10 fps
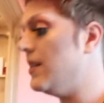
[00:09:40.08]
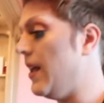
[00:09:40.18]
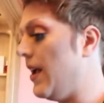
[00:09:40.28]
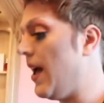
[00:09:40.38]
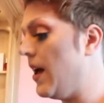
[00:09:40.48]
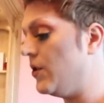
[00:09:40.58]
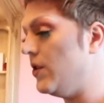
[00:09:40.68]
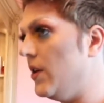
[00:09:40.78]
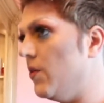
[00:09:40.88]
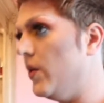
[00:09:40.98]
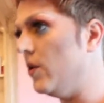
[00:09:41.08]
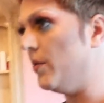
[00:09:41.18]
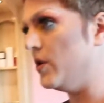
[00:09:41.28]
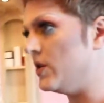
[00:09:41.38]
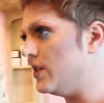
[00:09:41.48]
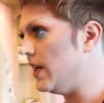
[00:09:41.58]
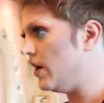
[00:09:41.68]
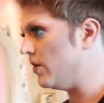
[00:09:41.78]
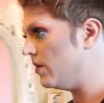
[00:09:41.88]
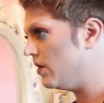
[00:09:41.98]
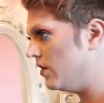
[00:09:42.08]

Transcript: is like actually a real person's hair.